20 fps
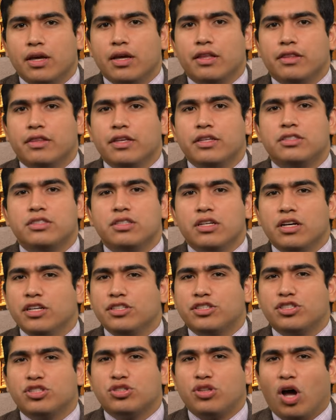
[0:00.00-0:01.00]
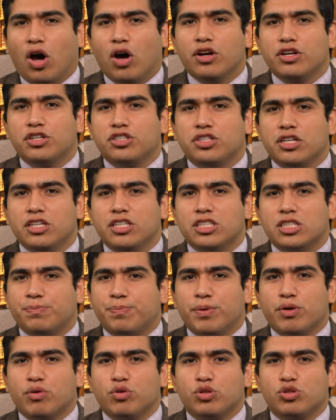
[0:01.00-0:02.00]
This astonishing
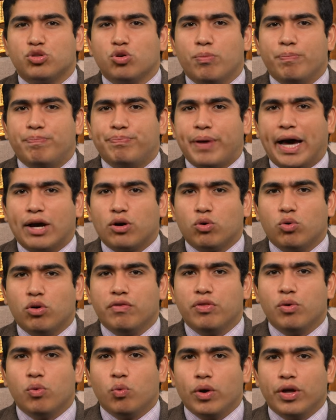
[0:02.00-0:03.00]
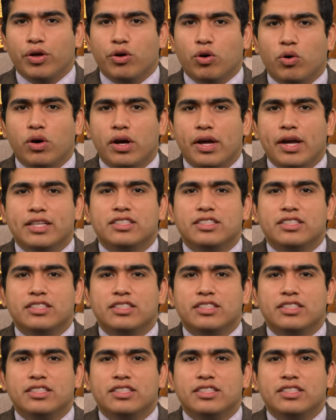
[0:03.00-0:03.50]
spiritual battle of the will